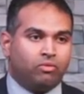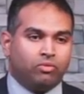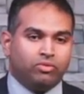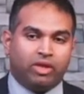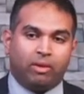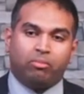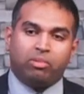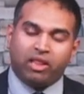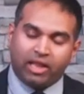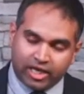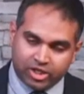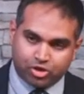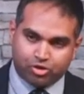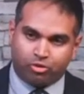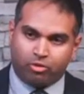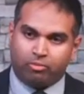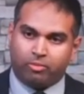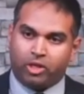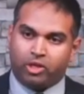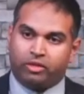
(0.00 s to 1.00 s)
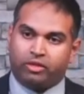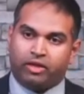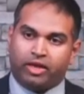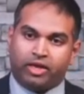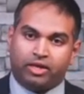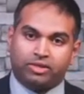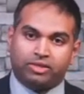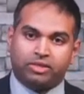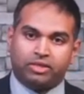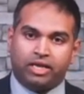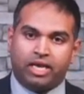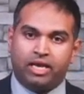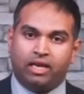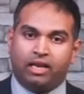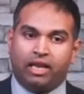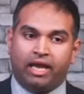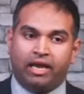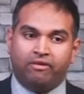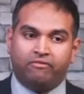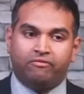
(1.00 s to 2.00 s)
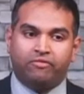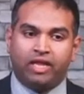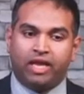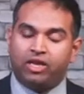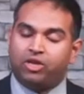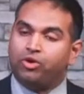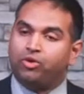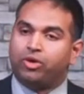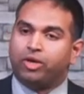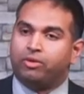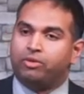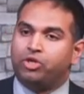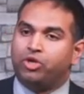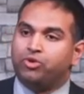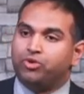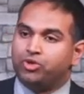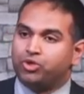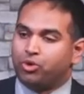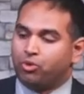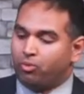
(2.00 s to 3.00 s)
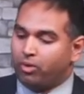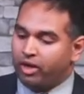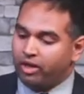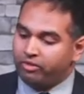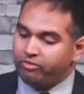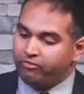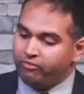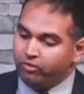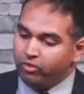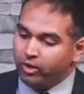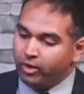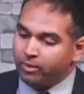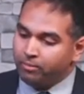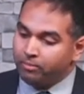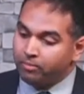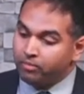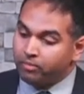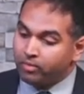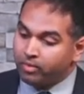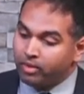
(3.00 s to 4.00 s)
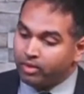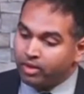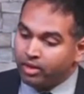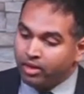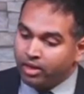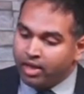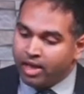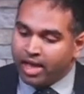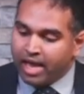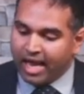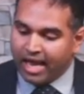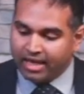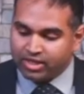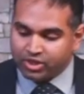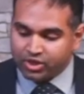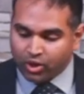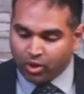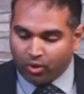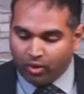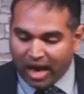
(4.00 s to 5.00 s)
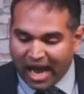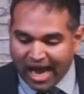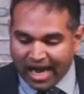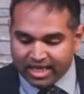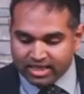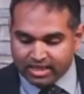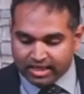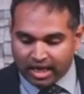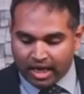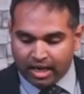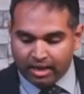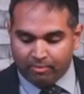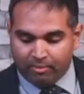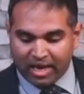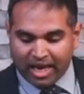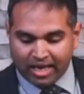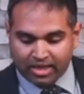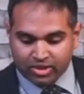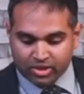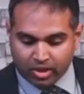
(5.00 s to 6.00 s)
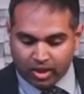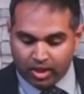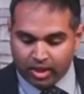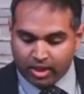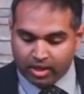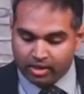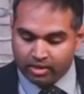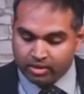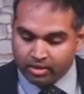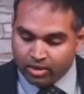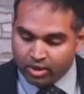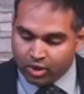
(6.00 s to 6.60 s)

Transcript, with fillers: the pleasurable things in life that you could use your wealth for. And so, as time passed on,